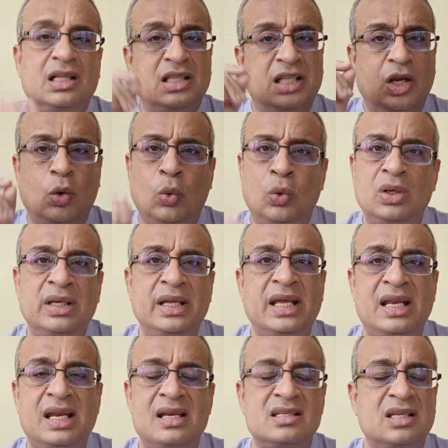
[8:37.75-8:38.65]
the
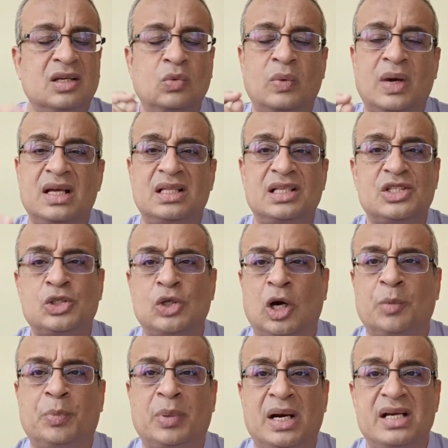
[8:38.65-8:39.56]
only reason why the
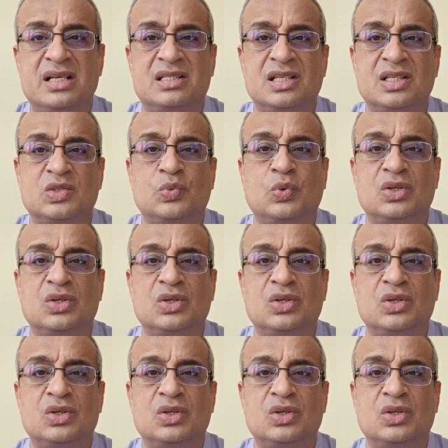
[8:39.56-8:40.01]
stock prices